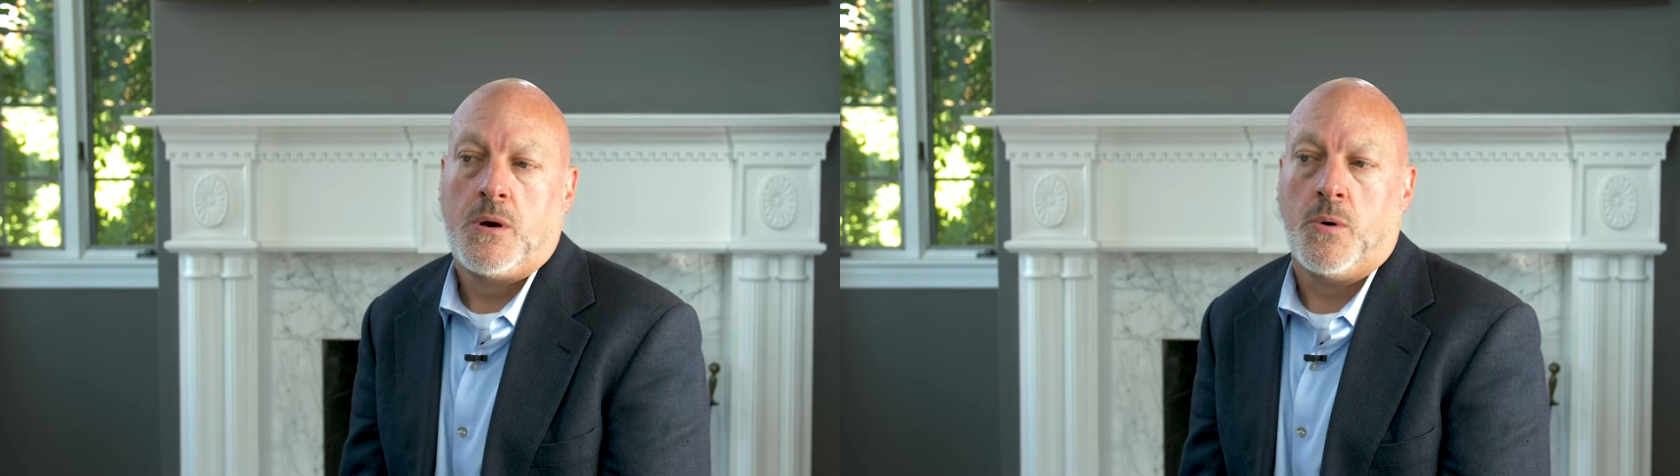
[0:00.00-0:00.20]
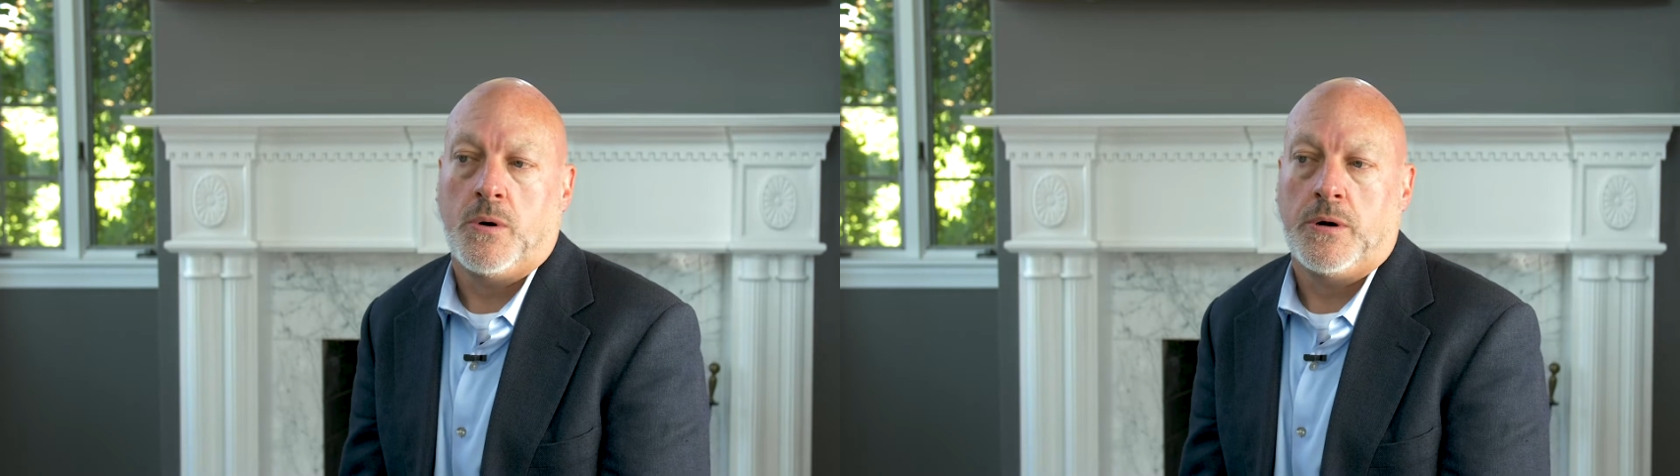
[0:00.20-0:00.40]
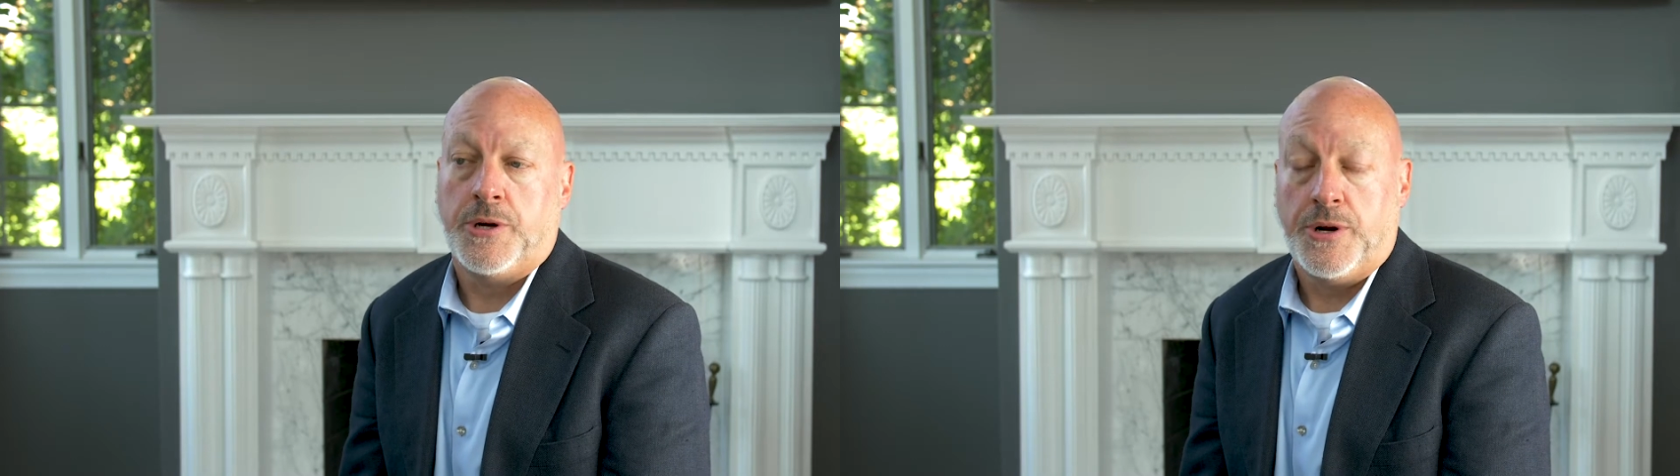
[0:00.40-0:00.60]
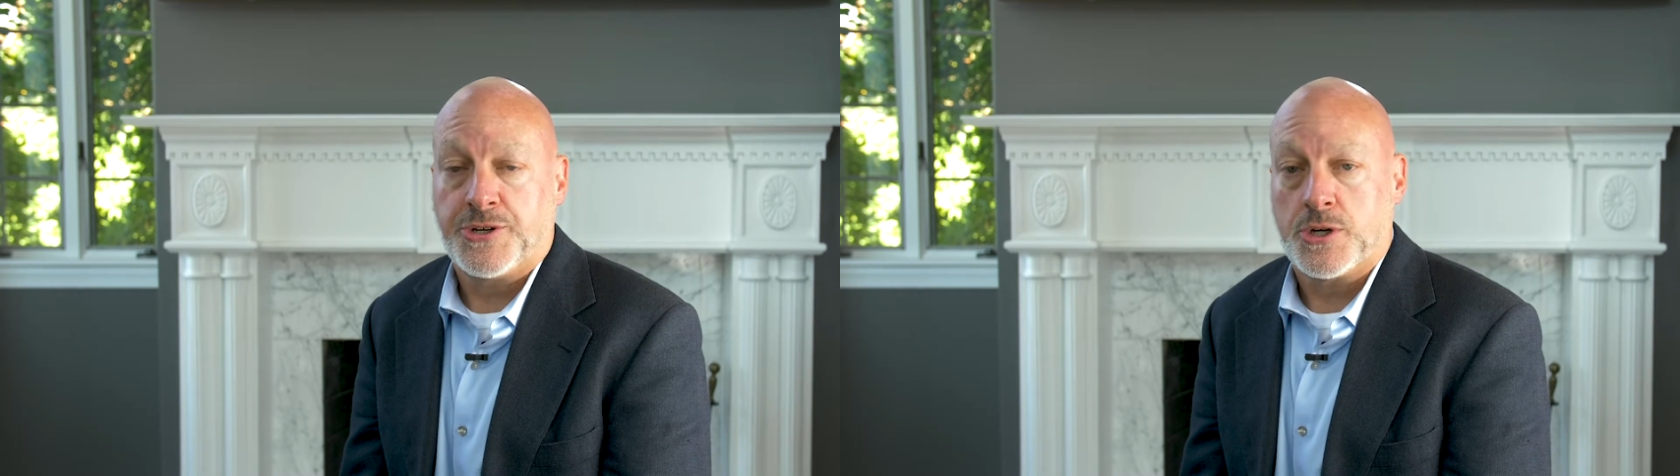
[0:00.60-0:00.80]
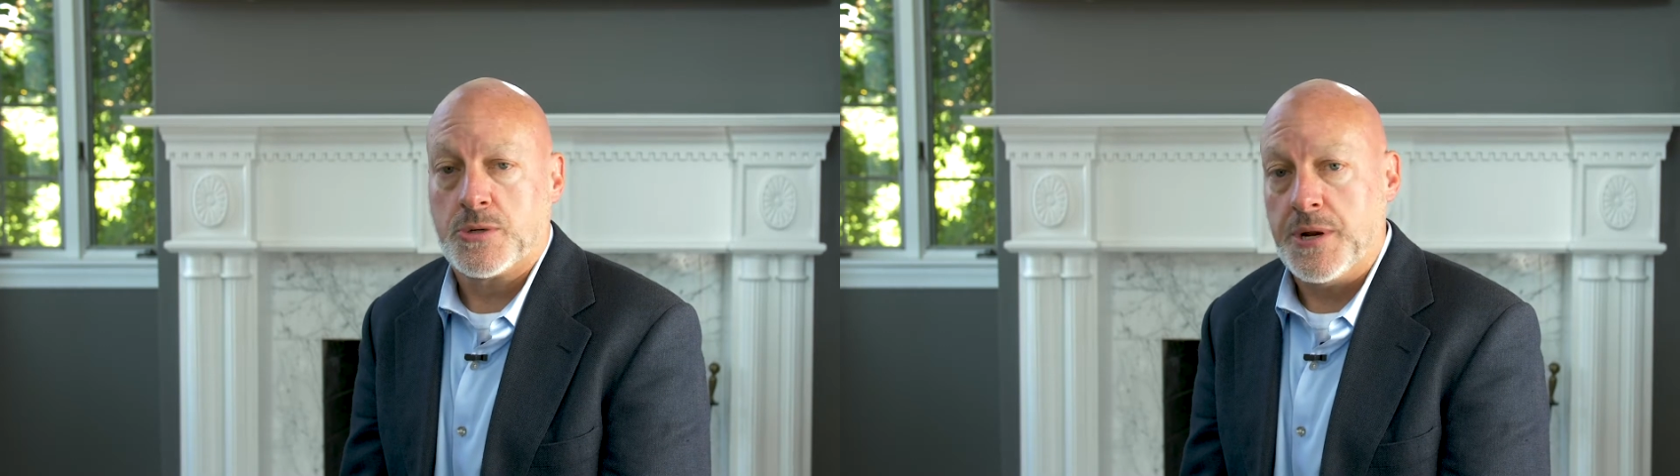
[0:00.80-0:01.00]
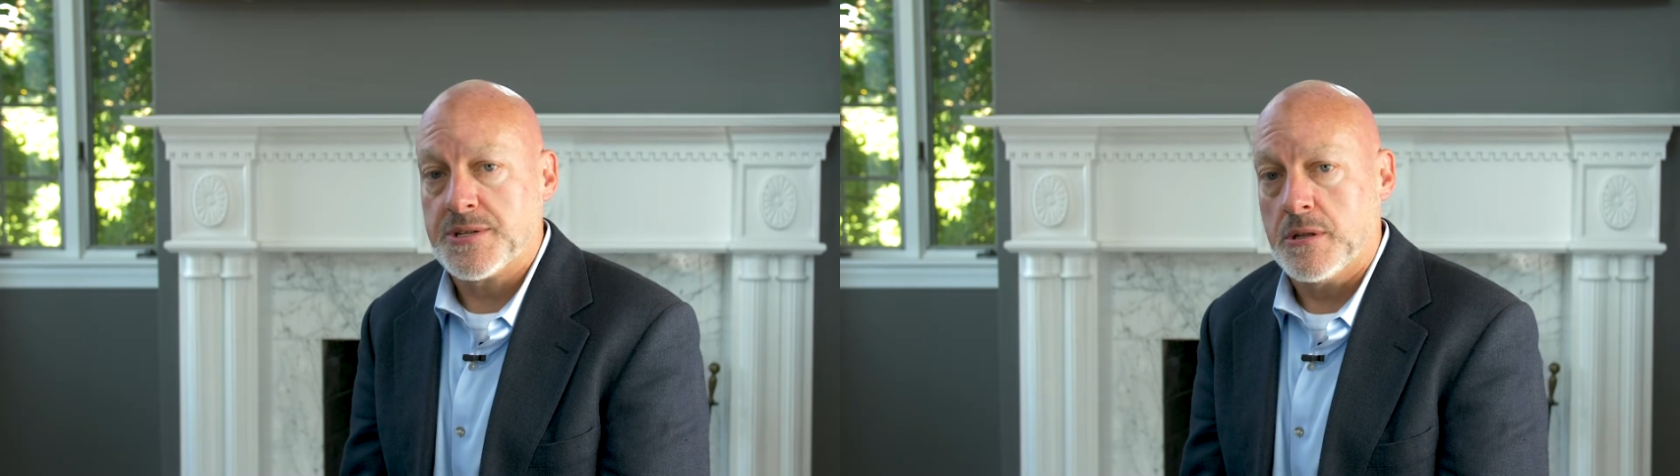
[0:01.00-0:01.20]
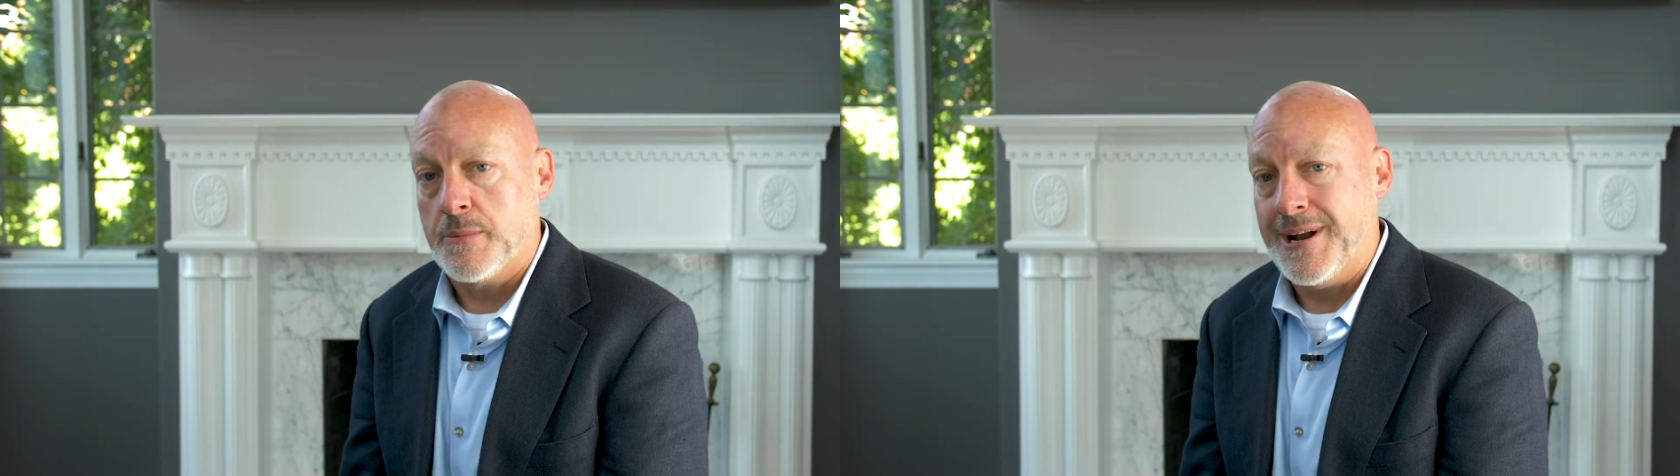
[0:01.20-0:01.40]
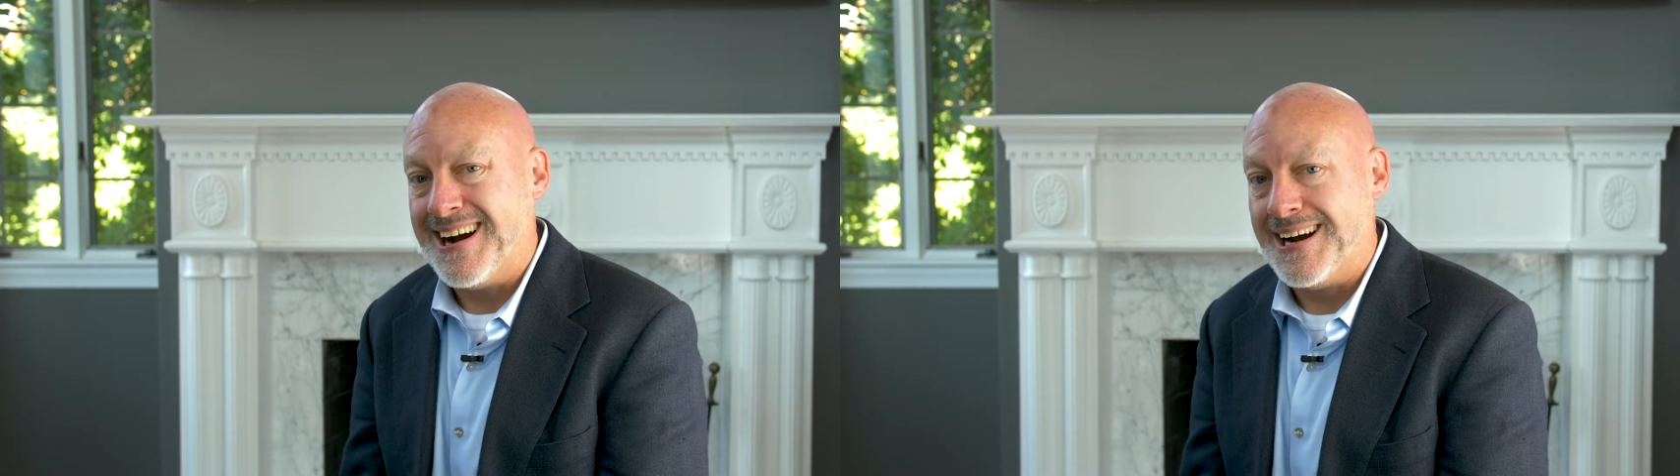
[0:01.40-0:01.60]
or your interest rate's a
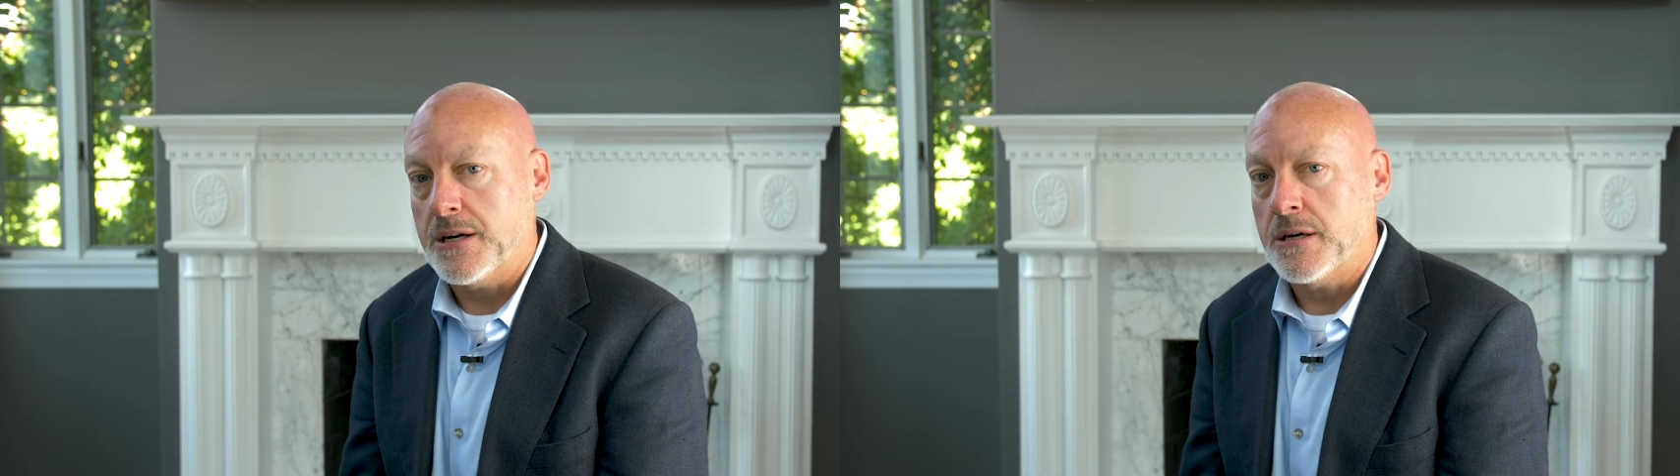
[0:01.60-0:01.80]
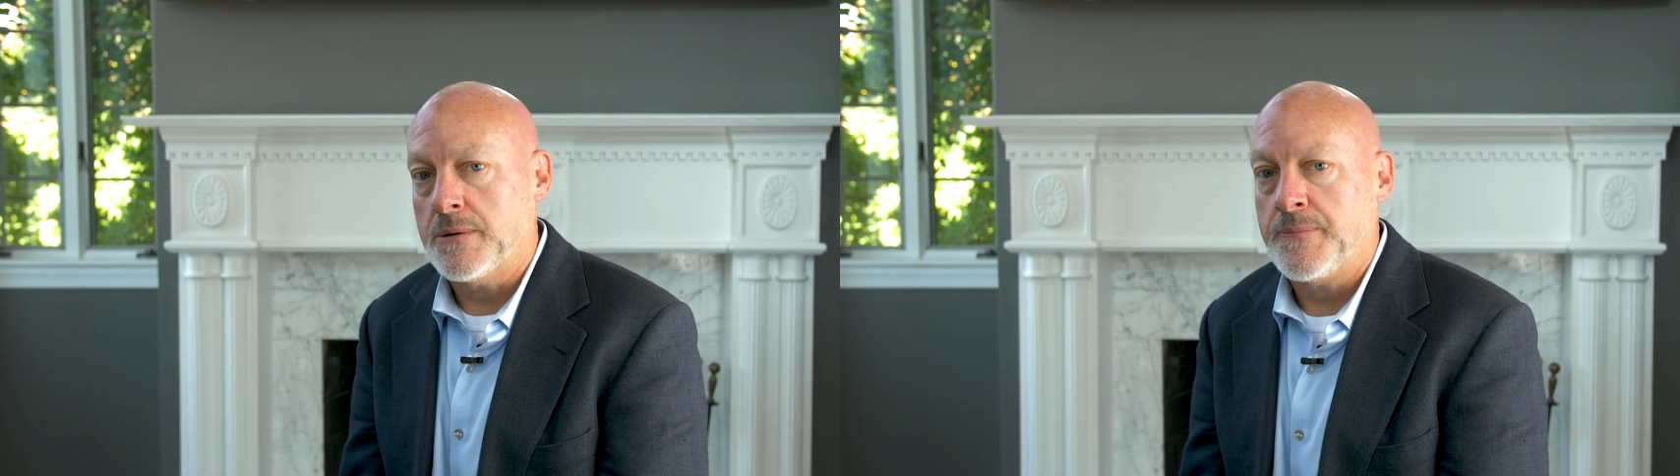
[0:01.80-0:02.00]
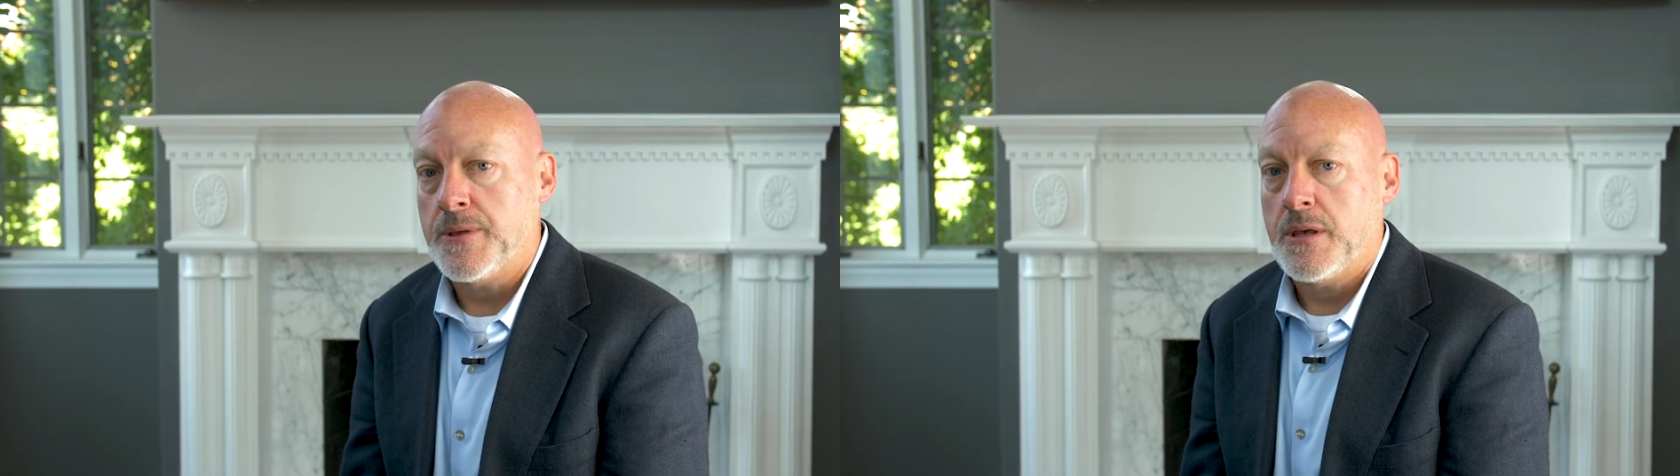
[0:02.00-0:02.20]
little bit higher,